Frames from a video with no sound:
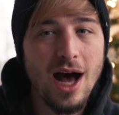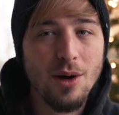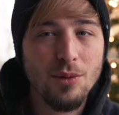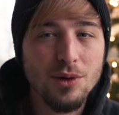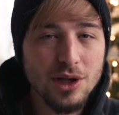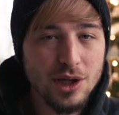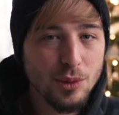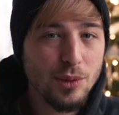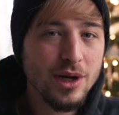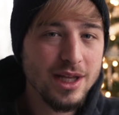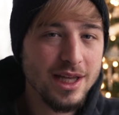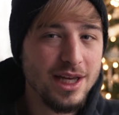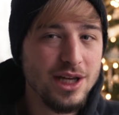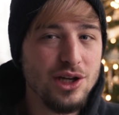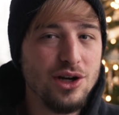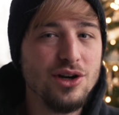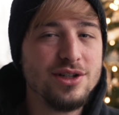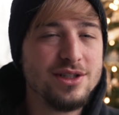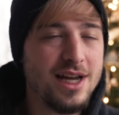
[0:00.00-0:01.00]
I really want to get
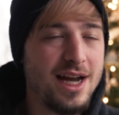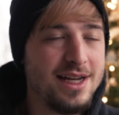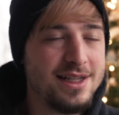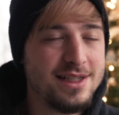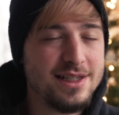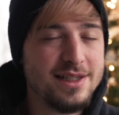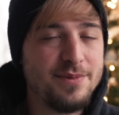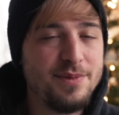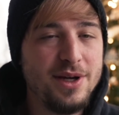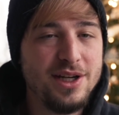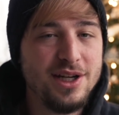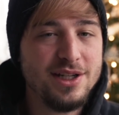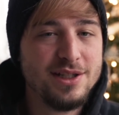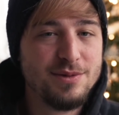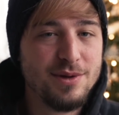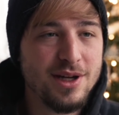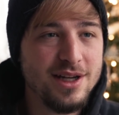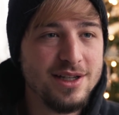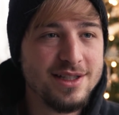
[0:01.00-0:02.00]
yours guys'
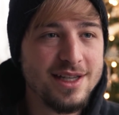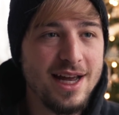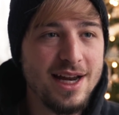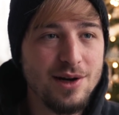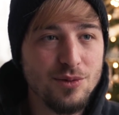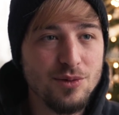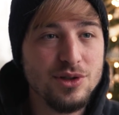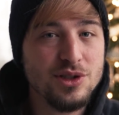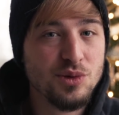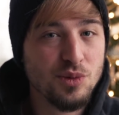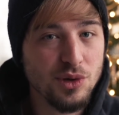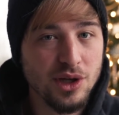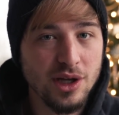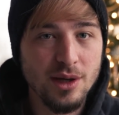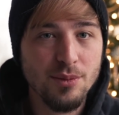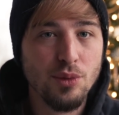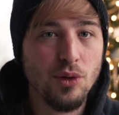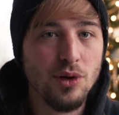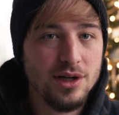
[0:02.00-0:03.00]
opinions because that is
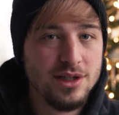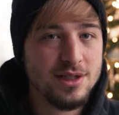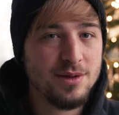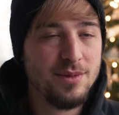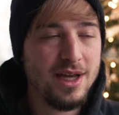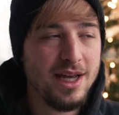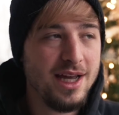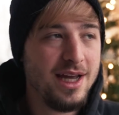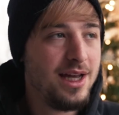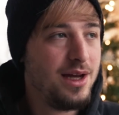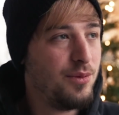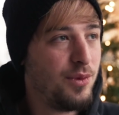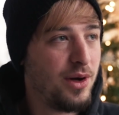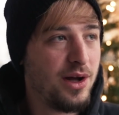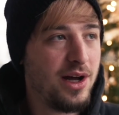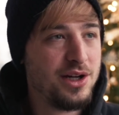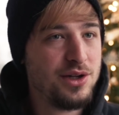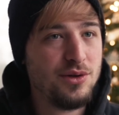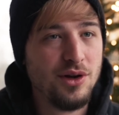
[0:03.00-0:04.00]
really important to me and
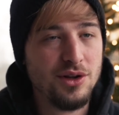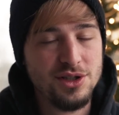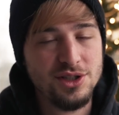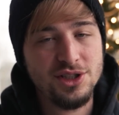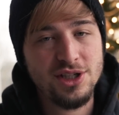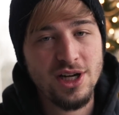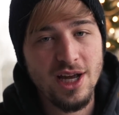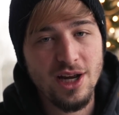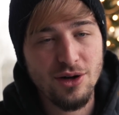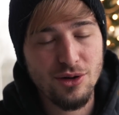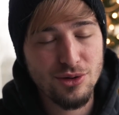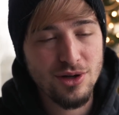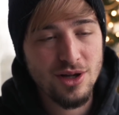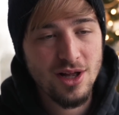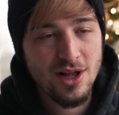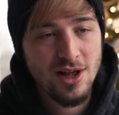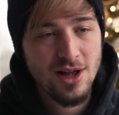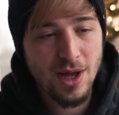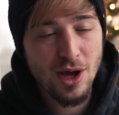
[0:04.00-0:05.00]
what I do on this
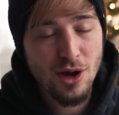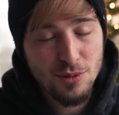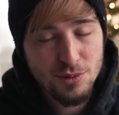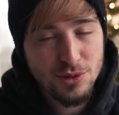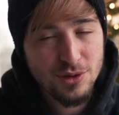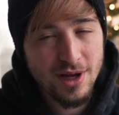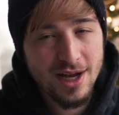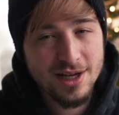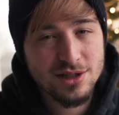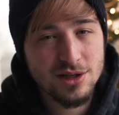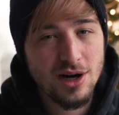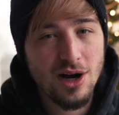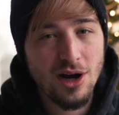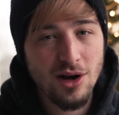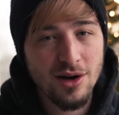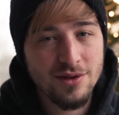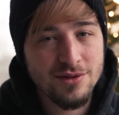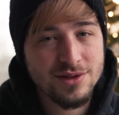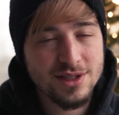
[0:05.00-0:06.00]
channel. I hope you guys are
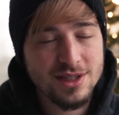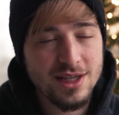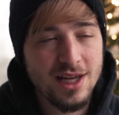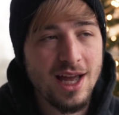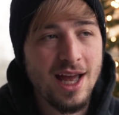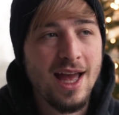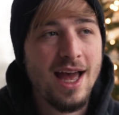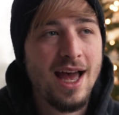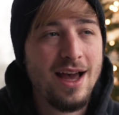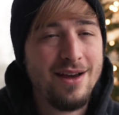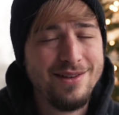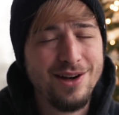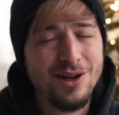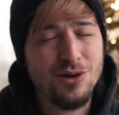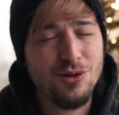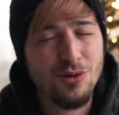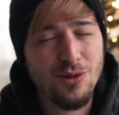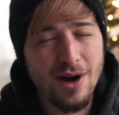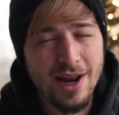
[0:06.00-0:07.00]
obviously having a
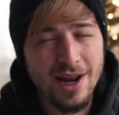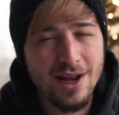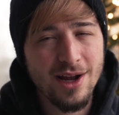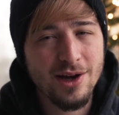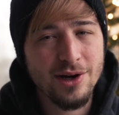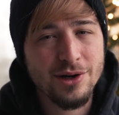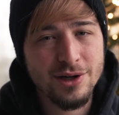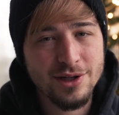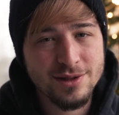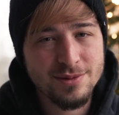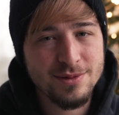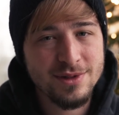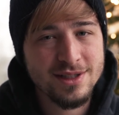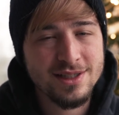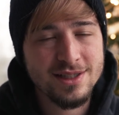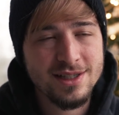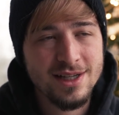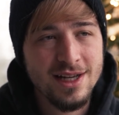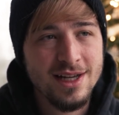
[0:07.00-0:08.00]
great
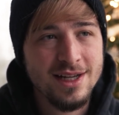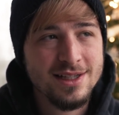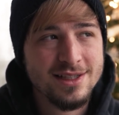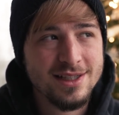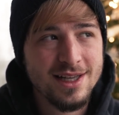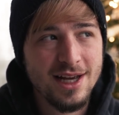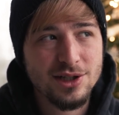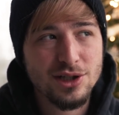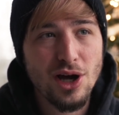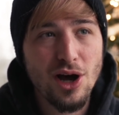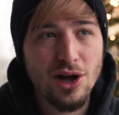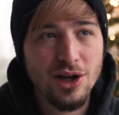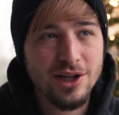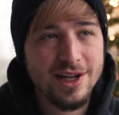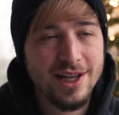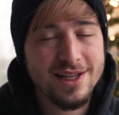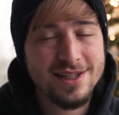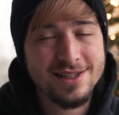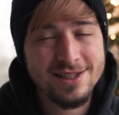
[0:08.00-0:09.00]
Christmas slash
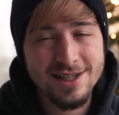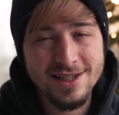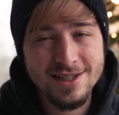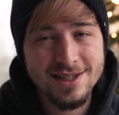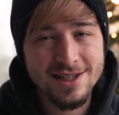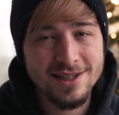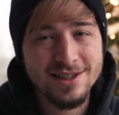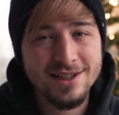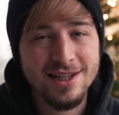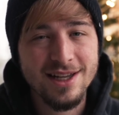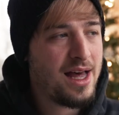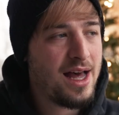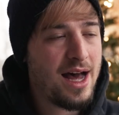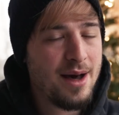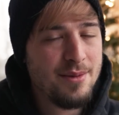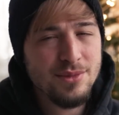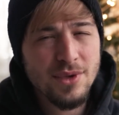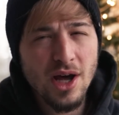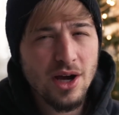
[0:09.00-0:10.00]
holiday season.
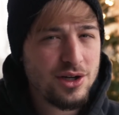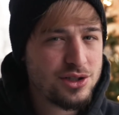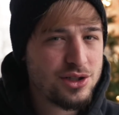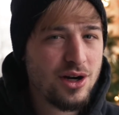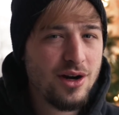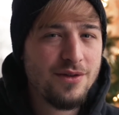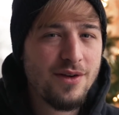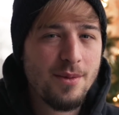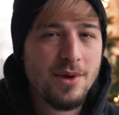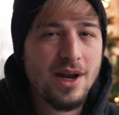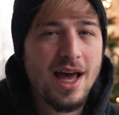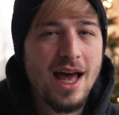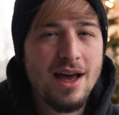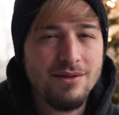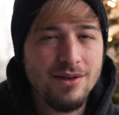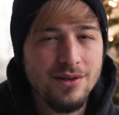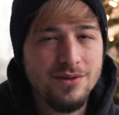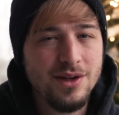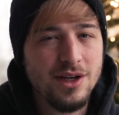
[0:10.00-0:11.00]
I'm not sure if I'm gonna
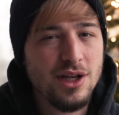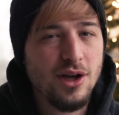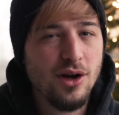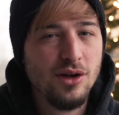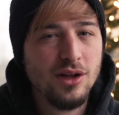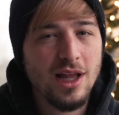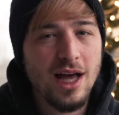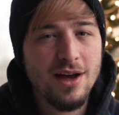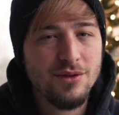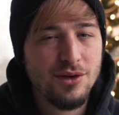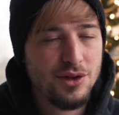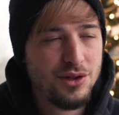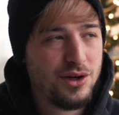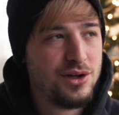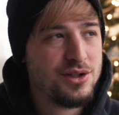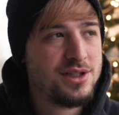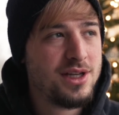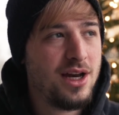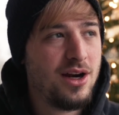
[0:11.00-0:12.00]
have a video live on
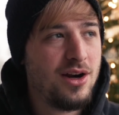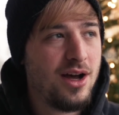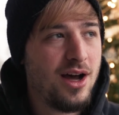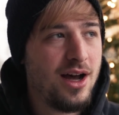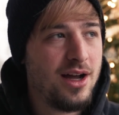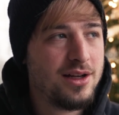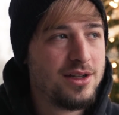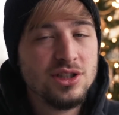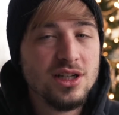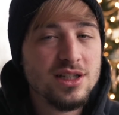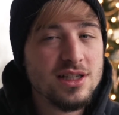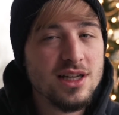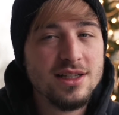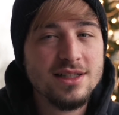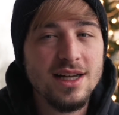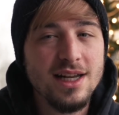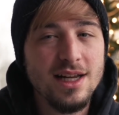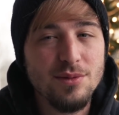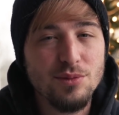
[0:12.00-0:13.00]
Thursday or not, just
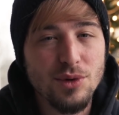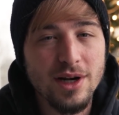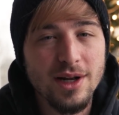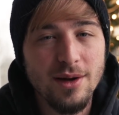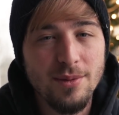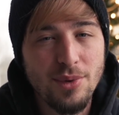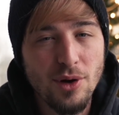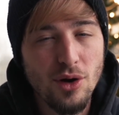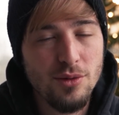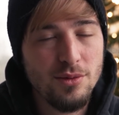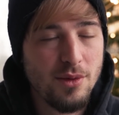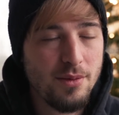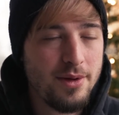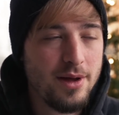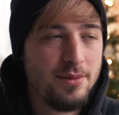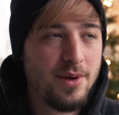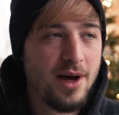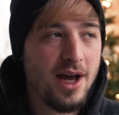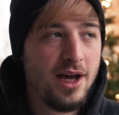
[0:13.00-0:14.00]
cause I didn't bring up home a
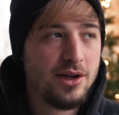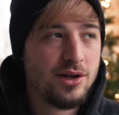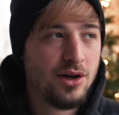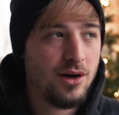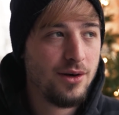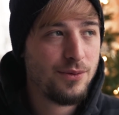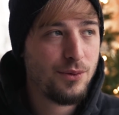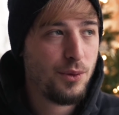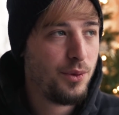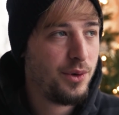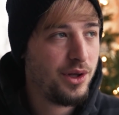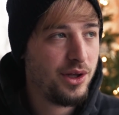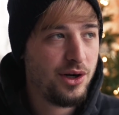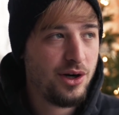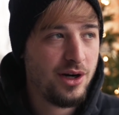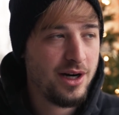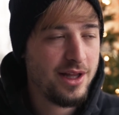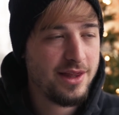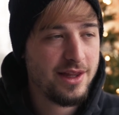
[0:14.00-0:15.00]
pit bike or a four
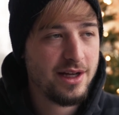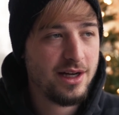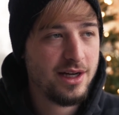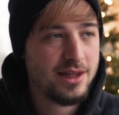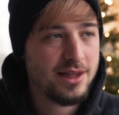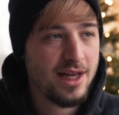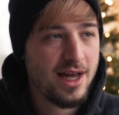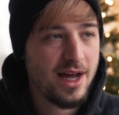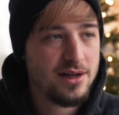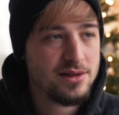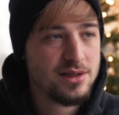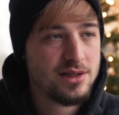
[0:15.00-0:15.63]
wheeler or anything like that,